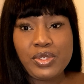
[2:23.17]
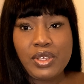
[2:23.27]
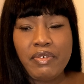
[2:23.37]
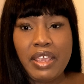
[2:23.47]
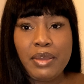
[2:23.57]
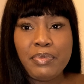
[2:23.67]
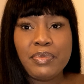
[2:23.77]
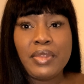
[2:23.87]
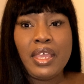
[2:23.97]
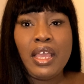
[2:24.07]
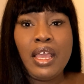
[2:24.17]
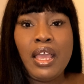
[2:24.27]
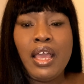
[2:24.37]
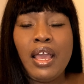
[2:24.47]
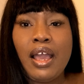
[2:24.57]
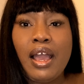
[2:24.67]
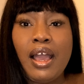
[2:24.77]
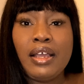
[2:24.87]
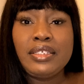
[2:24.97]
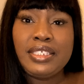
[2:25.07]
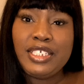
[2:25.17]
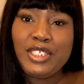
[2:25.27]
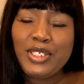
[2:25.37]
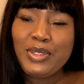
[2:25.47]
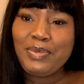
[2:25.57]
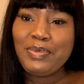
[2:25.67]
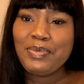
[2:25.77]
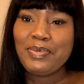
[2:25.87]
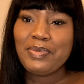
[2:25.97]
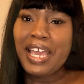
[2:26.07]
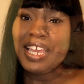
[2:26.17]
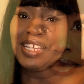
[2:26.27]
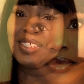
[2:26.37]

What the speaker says: All right, see you soon. Bye.